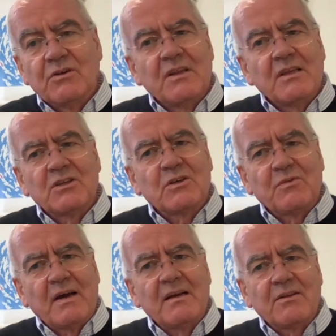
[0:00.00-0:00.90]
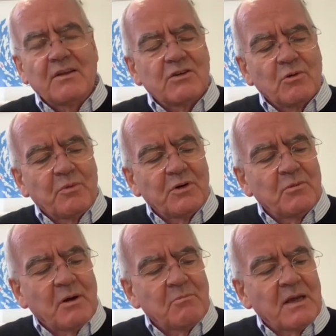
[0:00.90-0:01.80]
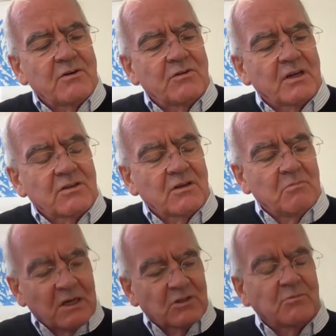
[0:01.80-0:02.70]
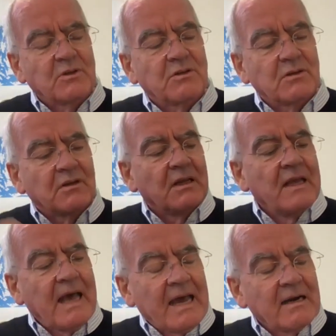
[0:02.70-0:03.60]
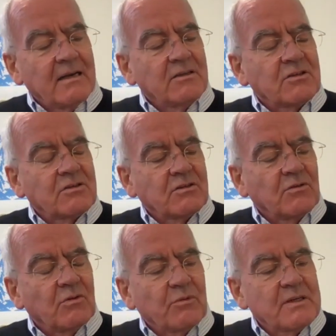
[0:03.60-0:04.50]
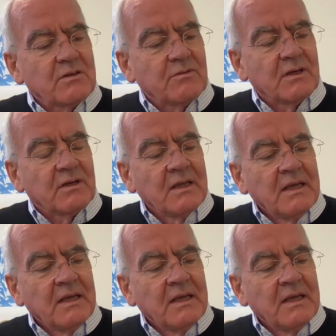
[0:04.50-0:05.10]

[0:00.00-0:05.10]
And then just a final thing to your point about metrics and measurement and analysts and all the rest of it.